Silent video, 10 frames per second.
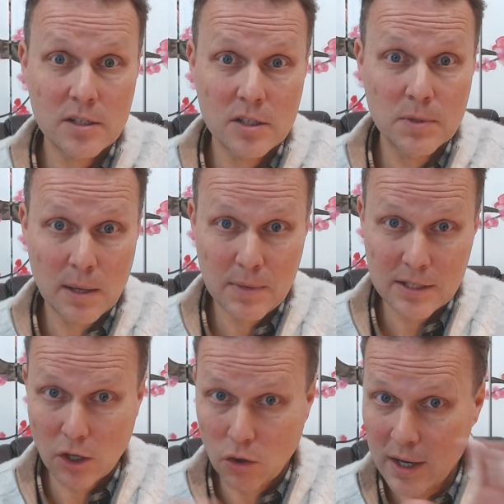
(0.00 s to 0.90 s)
Sometimes
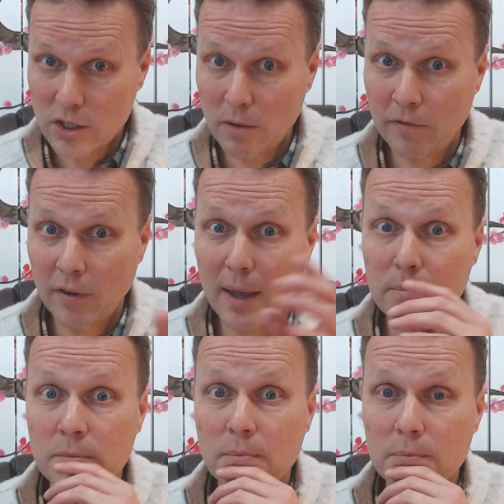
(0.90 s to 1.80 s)
that's a great job for them.